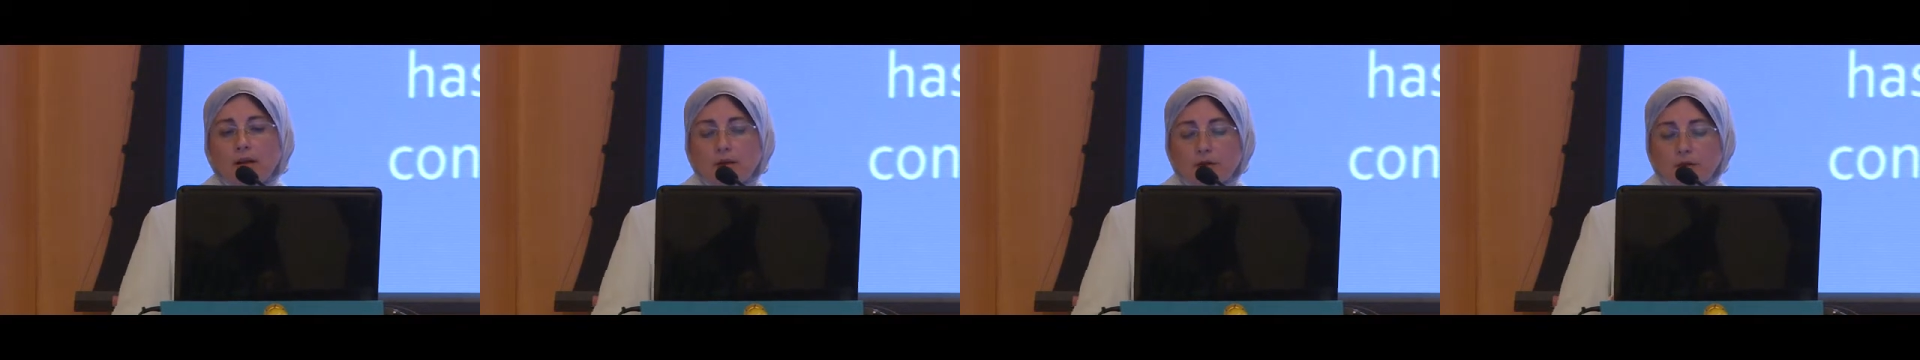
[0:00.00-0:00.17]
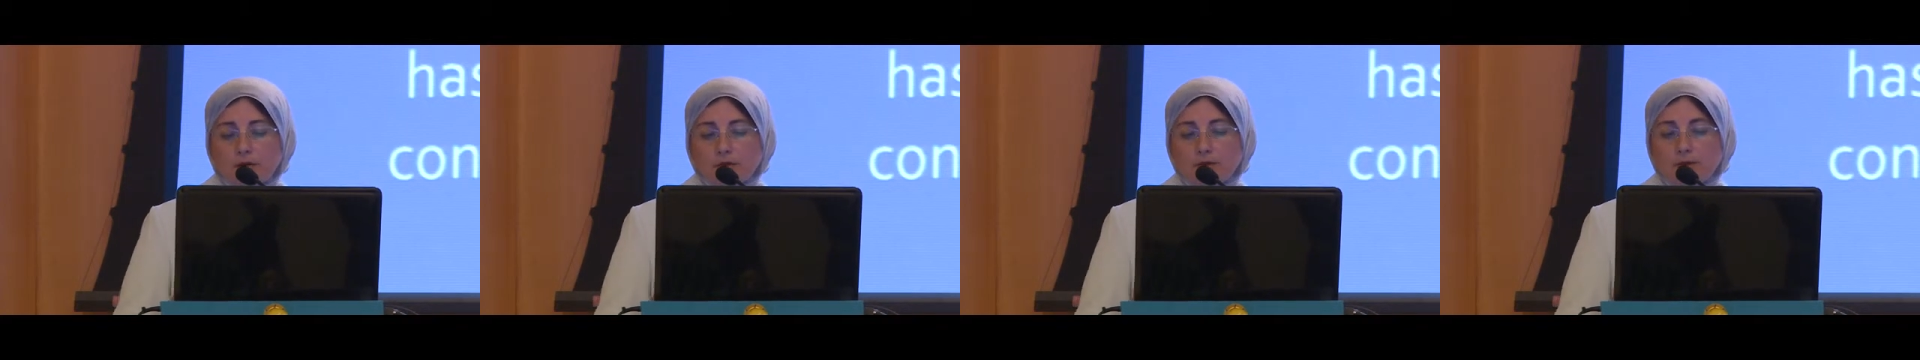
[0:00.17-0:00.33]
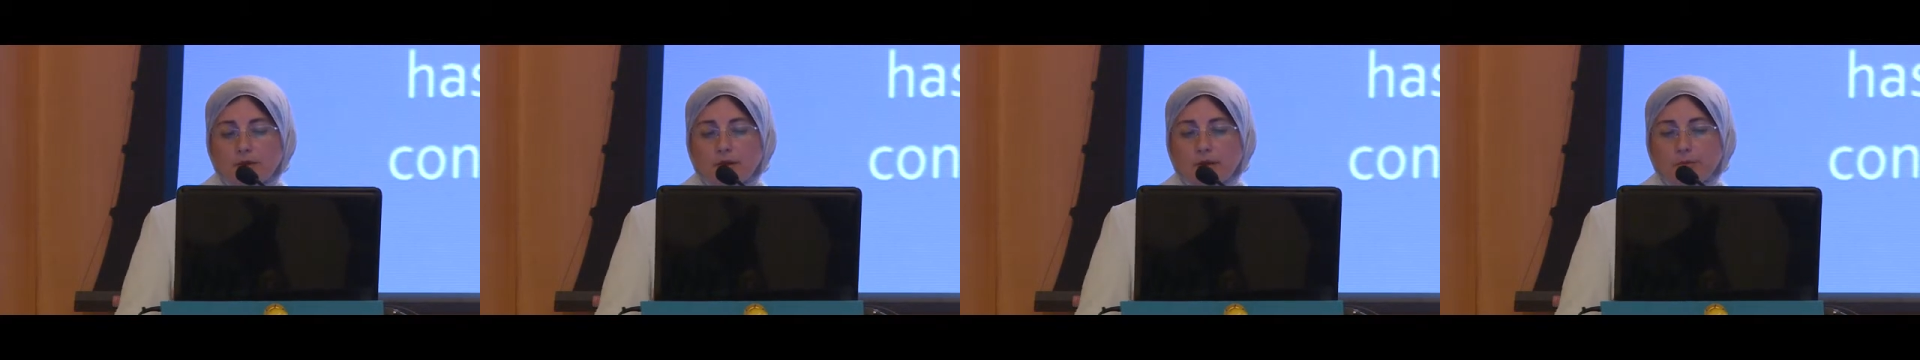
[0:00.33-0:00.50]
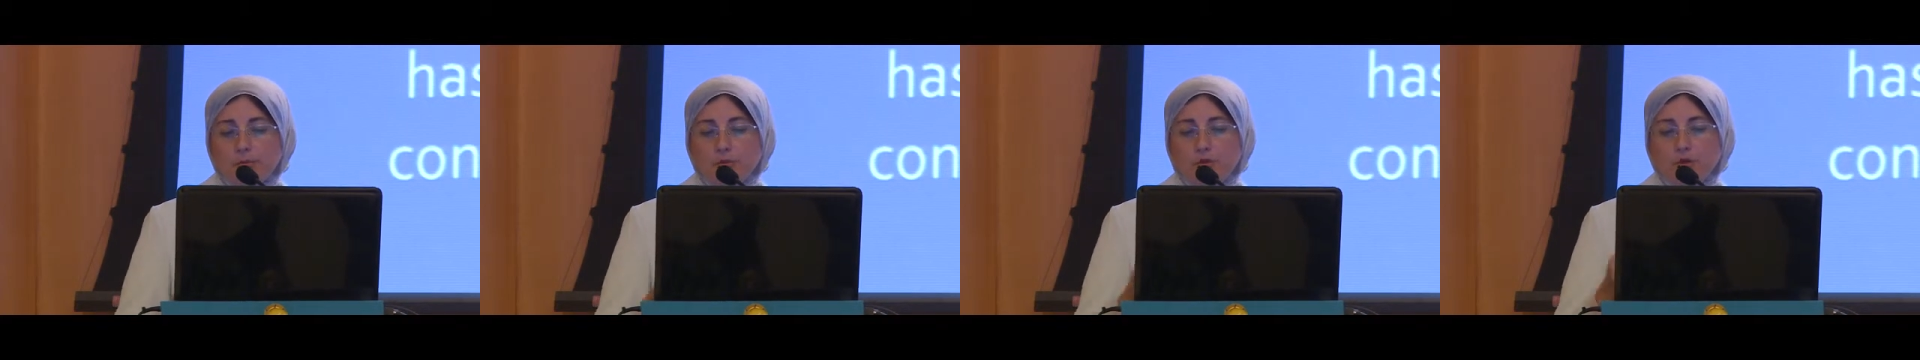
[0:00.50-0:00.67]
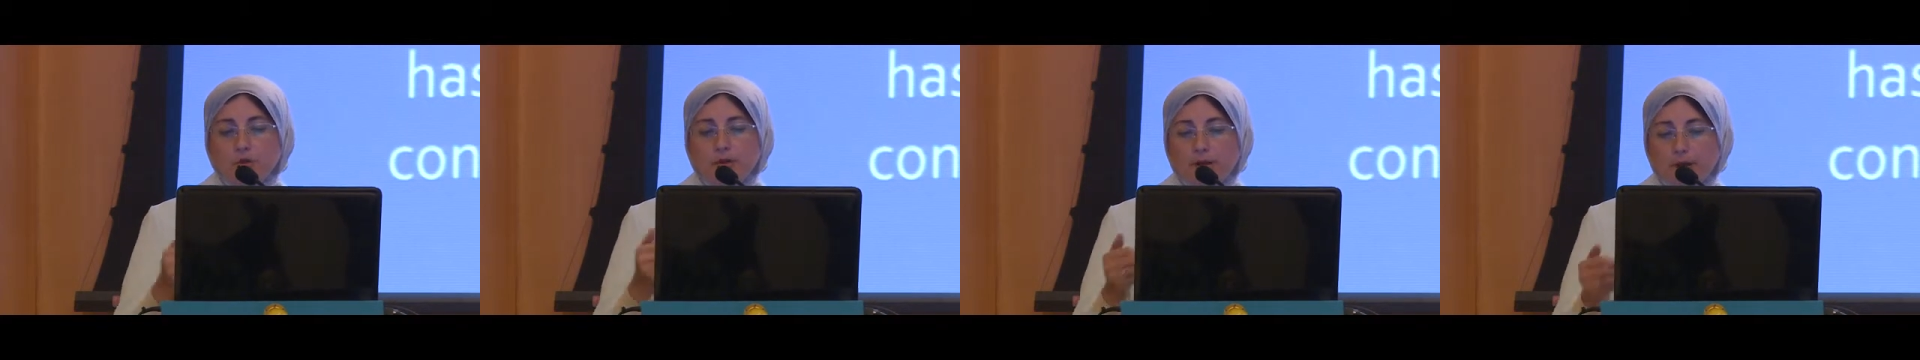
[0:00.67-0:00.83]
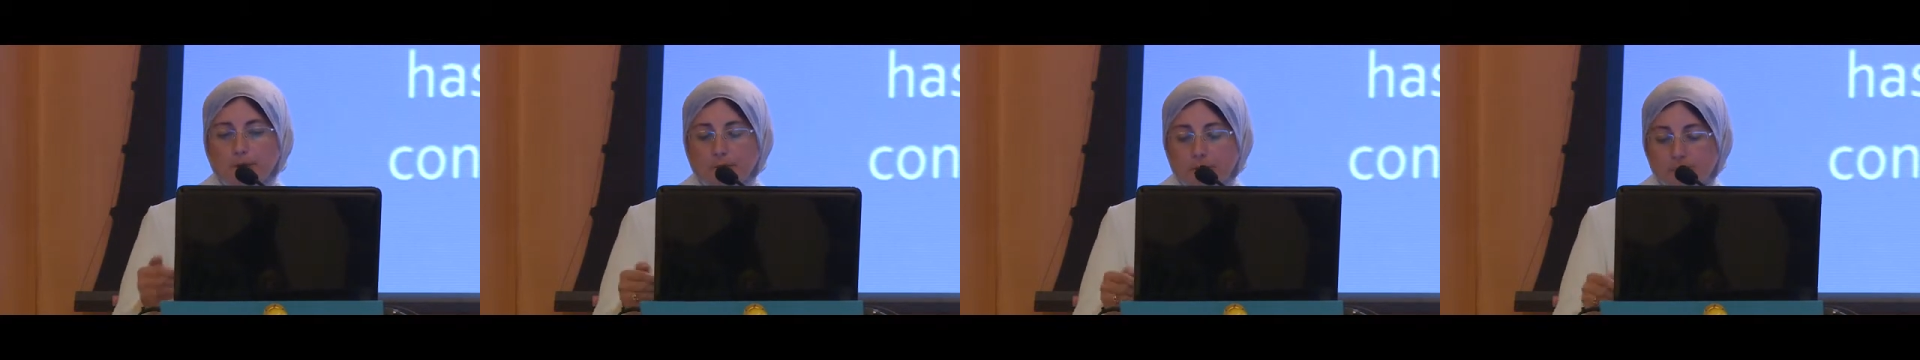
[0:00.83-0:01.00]

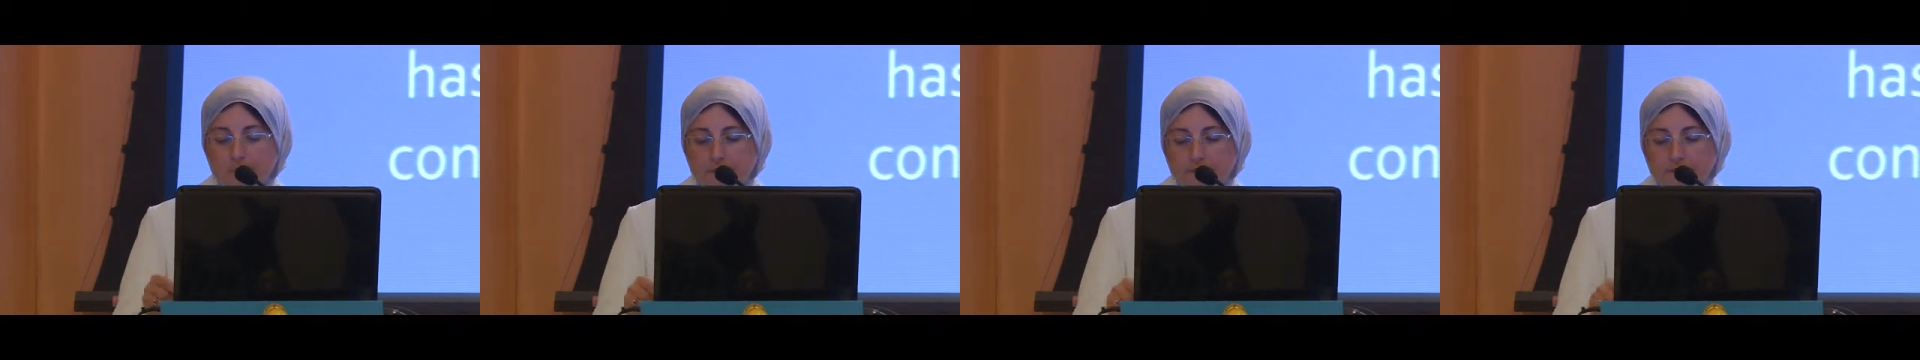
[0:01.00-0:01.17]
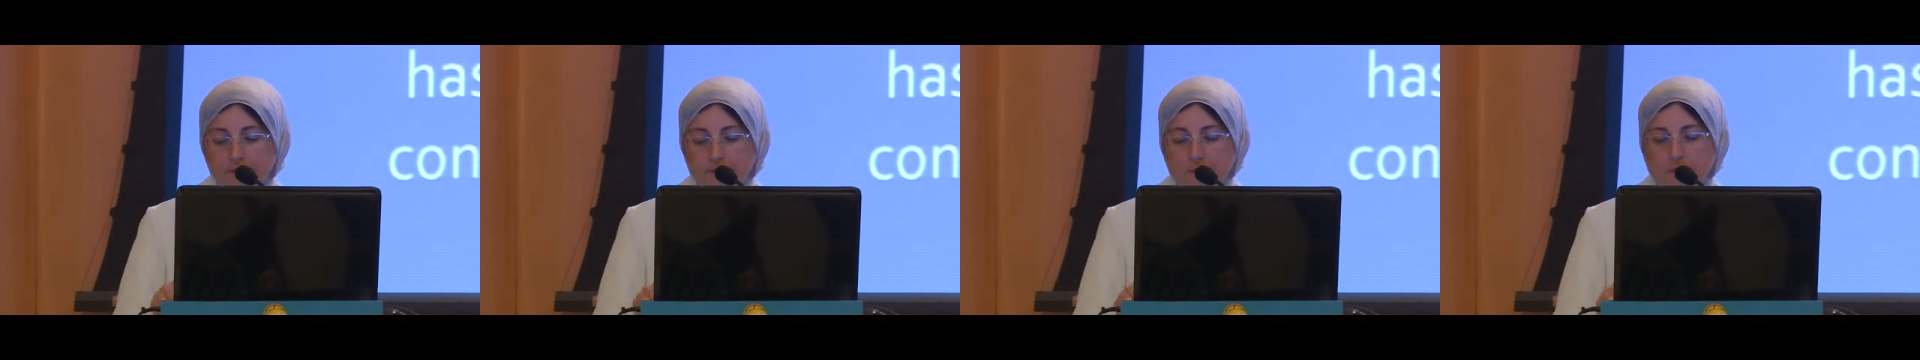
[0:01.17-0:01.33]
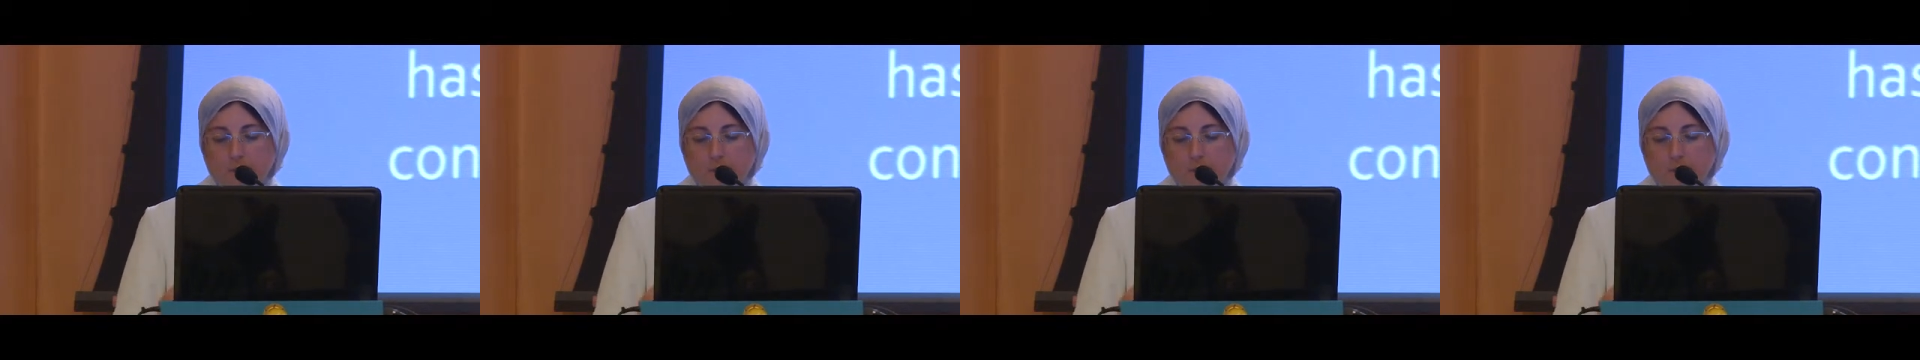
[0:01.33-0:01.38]
consumption, and better